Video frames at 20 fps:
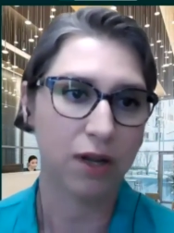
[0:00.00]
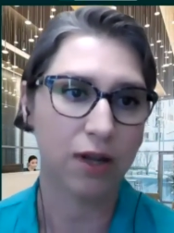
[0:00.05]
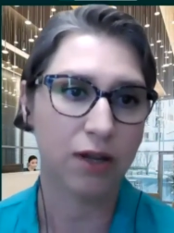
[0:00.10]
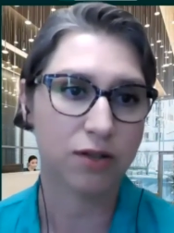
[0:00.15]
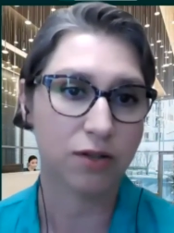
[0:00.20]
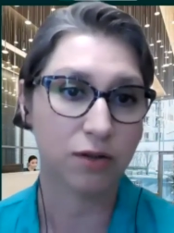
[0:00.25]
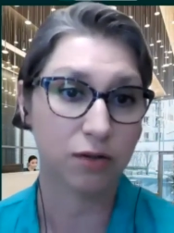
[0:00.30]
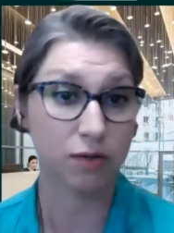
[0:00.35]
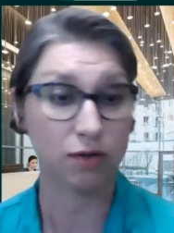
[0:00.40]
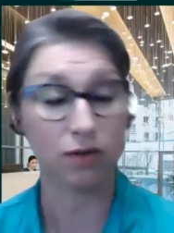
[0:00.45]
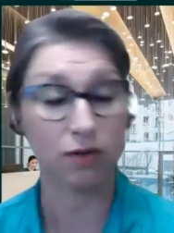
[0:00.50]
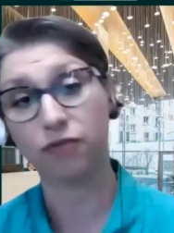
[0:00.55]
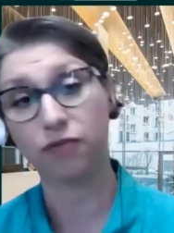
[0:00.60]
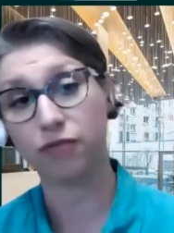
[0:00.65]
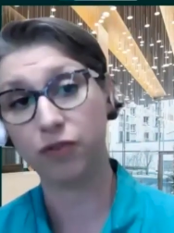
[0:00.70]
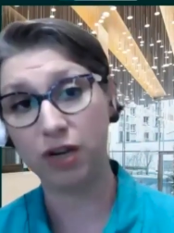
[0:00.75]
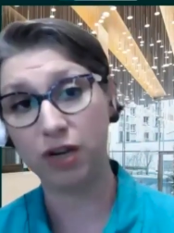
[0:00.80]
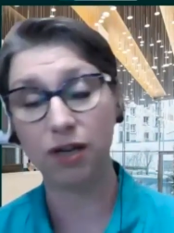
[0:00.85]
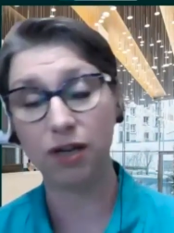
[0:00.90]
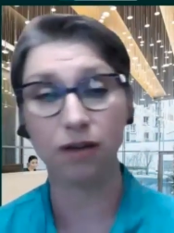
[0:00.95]
certain are
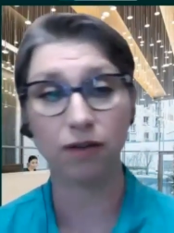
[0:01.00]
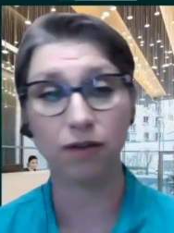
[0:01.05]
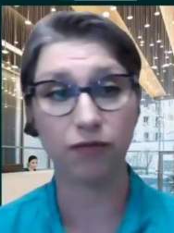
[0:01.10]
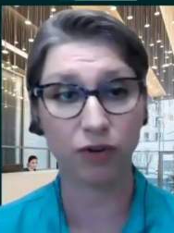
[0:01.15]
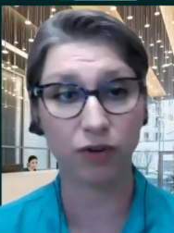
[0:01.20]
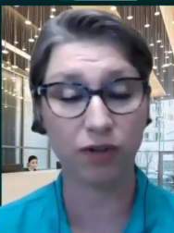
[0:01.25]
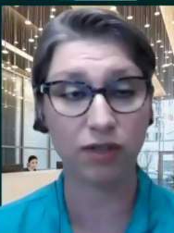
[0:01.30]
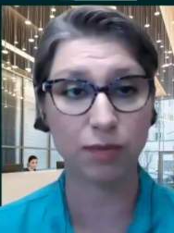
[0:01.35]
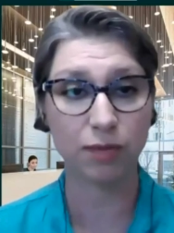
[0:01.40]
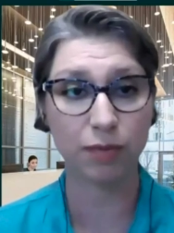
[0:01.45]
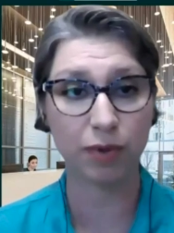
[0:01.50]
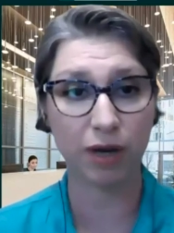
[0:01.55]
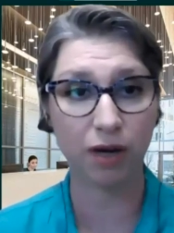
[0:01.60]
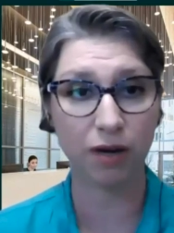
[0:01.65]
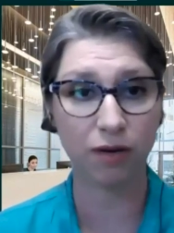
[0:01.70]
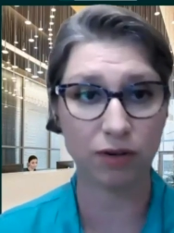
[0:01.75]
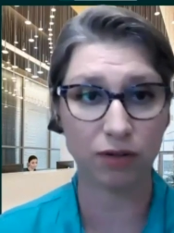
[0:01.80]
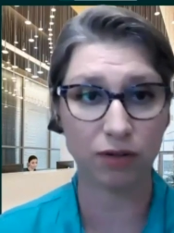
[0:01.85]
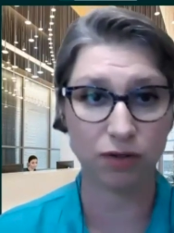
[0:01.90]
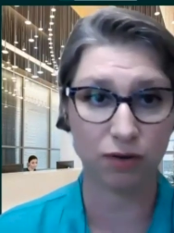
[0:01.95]
free for the
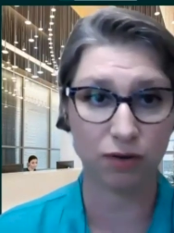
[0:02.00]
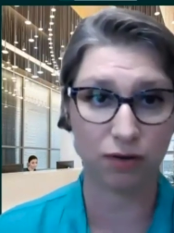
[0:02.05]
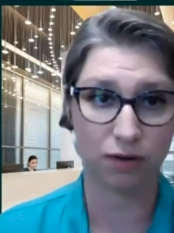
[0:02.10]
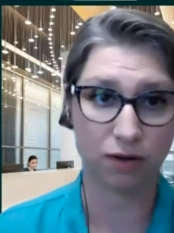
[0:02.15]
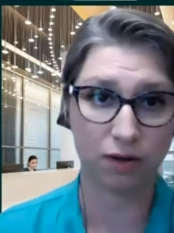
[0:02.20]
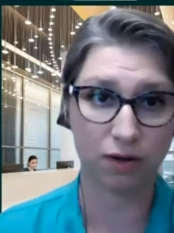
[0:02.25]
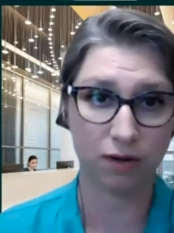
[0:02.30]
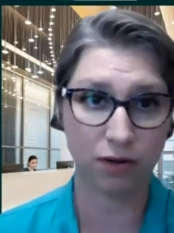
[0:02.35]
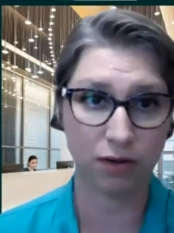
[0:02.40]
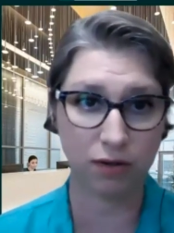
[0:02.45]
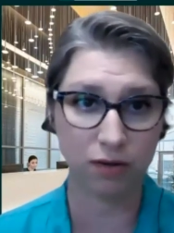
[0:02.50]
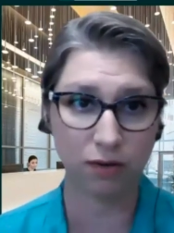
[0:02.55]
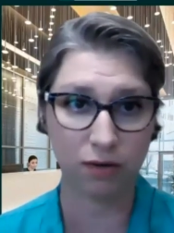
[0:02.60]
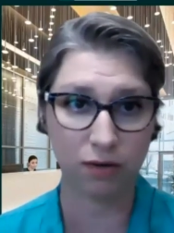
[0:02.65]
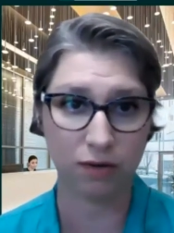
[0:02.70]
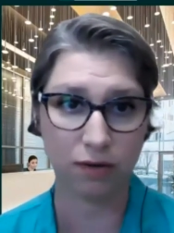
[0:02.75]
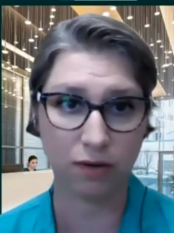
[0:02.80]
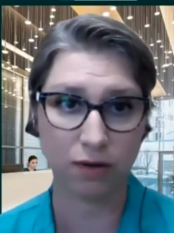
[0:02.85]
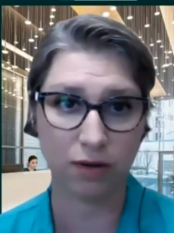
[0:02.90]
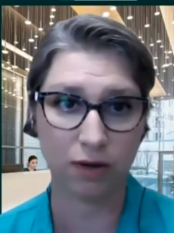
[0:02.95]
supplier and certain
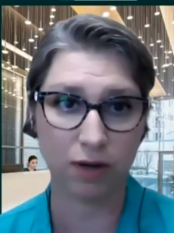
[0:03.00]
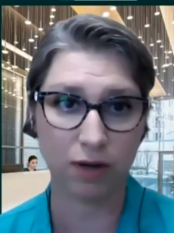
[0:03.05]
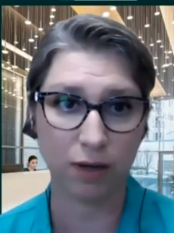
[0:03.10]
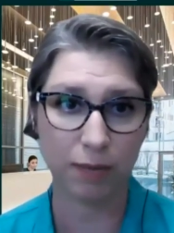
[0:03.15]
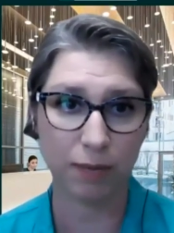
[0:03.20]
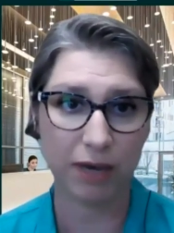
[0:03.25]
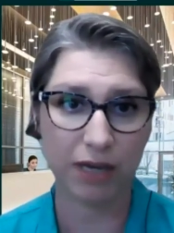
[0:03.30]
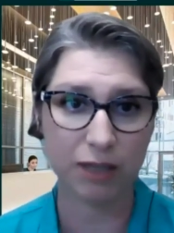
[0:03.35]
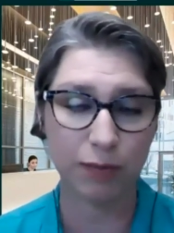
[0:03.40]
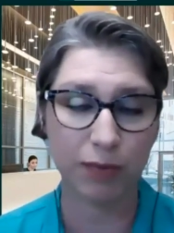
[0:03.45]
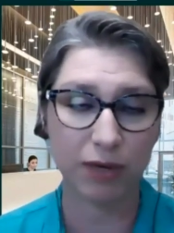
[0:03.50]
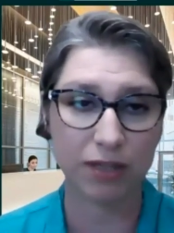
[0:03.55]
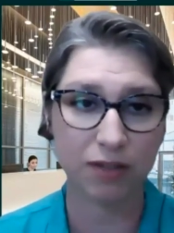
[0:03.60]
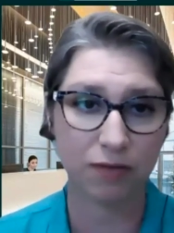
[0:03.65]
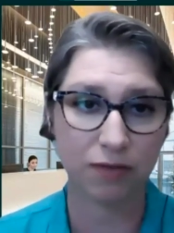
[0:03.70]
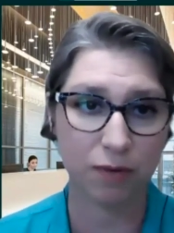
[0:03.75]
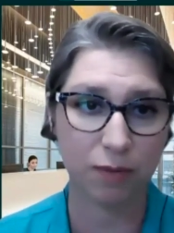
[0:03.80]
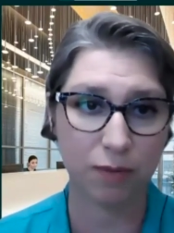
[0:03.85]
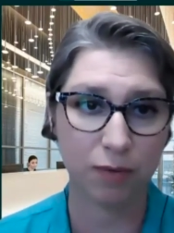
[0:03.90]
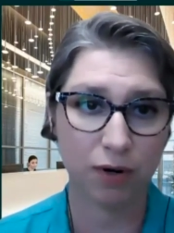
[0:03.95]
certain um, aspects
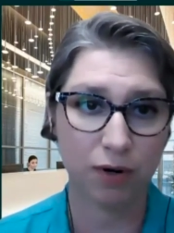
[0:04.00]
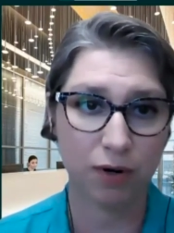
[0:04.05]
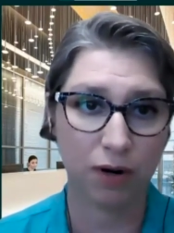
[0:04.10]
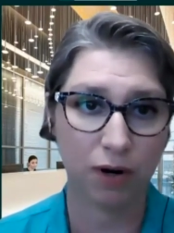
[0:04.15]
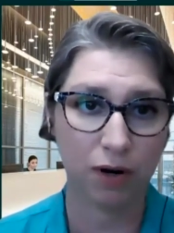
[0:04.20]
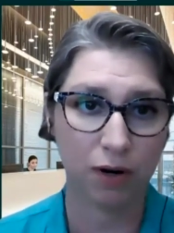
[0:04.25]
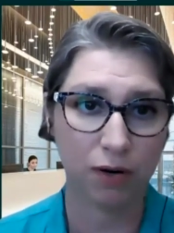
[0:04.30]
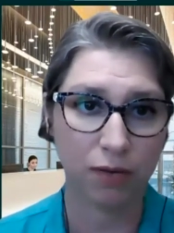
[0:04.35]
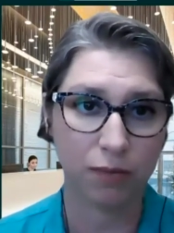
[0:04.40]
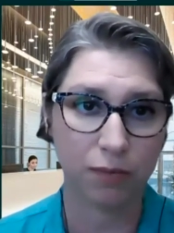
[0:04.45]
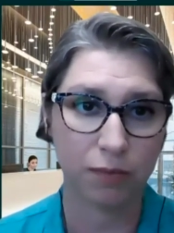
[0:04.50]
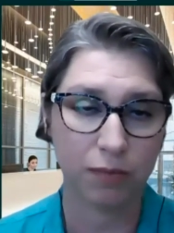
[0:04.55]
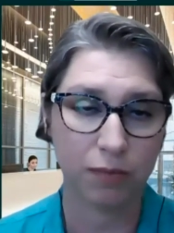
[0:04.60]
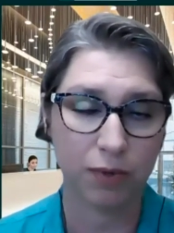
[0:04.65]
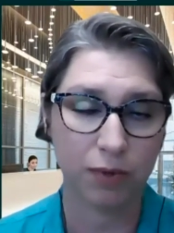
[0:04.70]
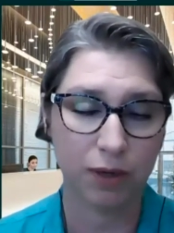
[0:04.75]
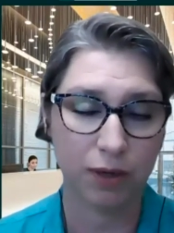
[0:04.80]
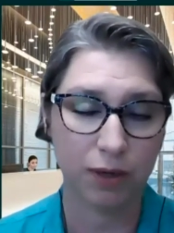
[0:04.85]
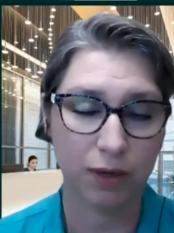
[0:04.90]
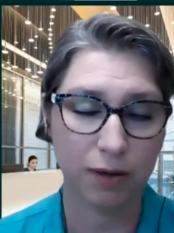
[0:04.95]
of them are, are
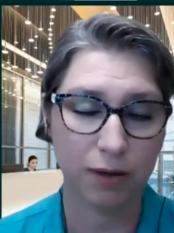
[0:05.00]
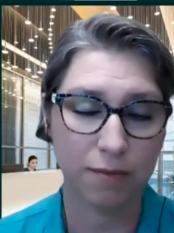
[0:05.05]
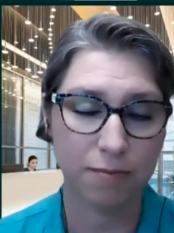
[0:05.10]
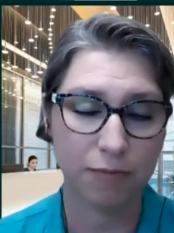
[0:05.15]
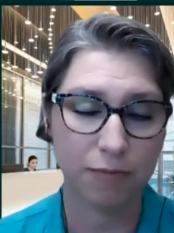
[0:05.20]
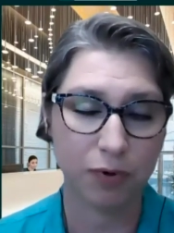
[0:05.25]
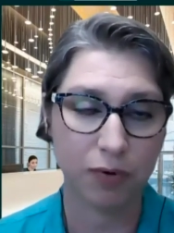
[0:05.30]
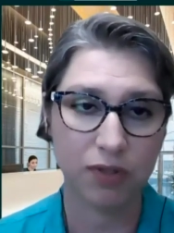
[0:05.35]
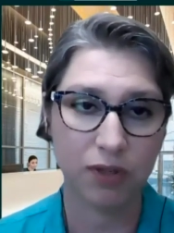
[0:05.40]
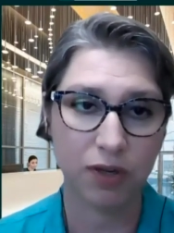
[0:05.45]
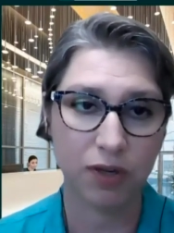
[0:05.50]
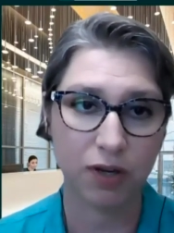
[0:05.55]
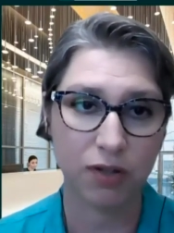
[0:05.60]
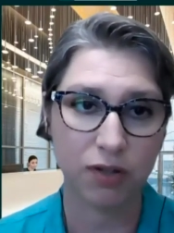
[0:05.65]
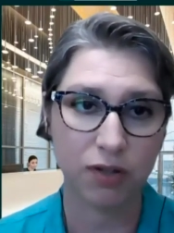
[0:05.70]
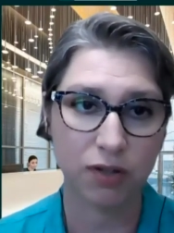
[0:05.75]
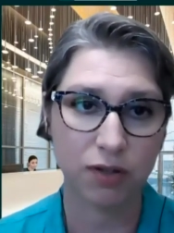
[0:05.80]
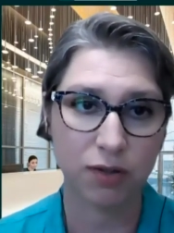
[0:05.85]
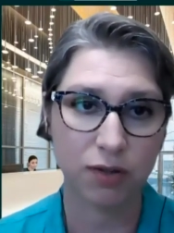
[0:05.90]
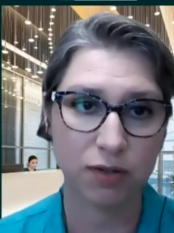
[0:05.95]
there is a
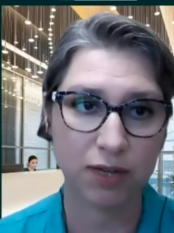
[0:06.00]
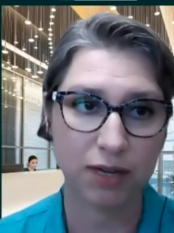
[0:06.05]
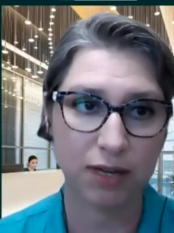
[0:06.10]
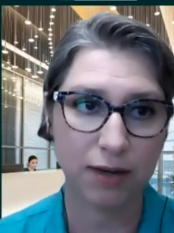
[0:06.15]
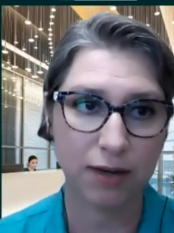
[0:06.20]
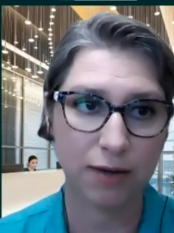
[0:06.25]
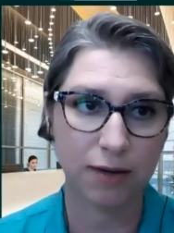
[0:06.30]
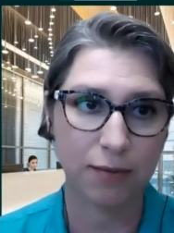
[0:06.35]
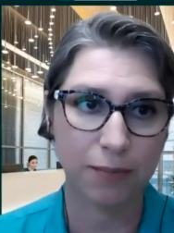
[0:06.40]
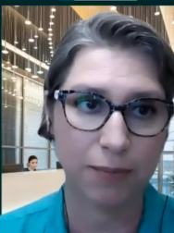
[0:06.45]
cost associated